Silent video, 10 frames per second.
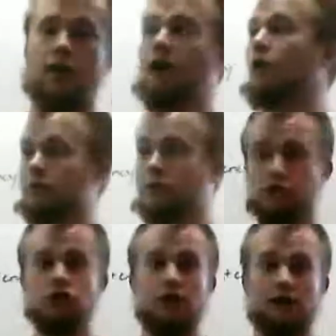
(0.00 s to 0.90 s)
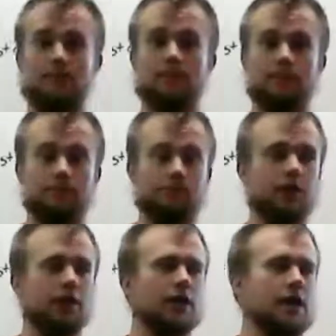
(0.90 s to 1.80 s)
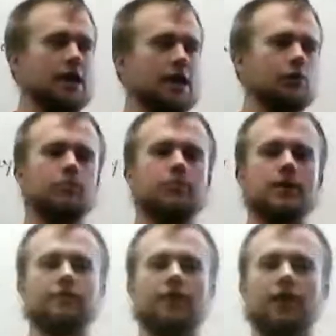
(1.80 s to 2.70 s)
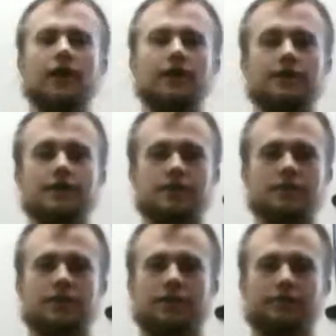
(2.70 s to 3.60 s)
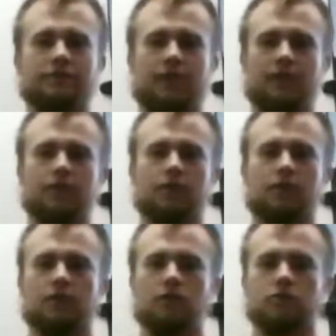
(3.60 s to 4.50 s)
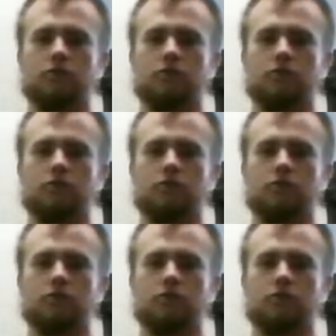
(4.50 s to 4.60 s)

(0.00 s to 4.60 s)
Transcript: own this gym. It would be very inconsistent of me to,